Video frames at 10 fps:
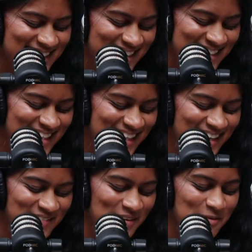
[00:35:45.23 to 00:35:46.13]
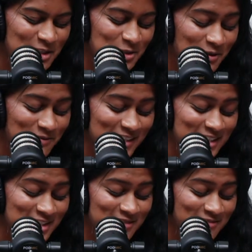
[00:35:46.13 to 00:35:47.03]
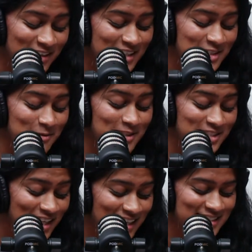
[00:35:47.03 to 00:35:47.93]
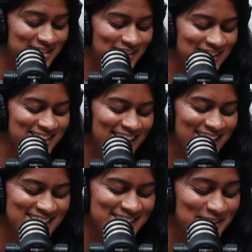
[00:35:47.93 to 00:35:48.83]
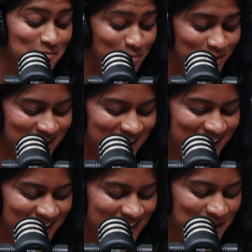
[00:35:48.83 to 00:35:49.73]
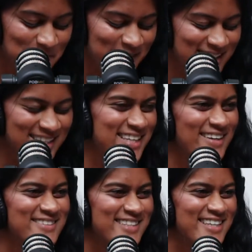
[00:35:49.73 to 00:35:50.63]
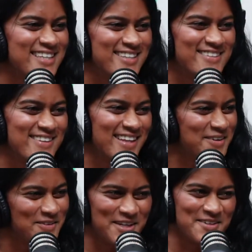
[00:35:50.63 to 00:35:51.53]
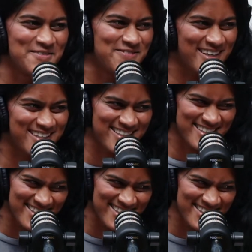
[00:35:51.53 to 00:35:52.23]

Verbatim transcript: says from her toy face to her chest, trying to say that she's breathing, but it just sounds like you like want to fuck her.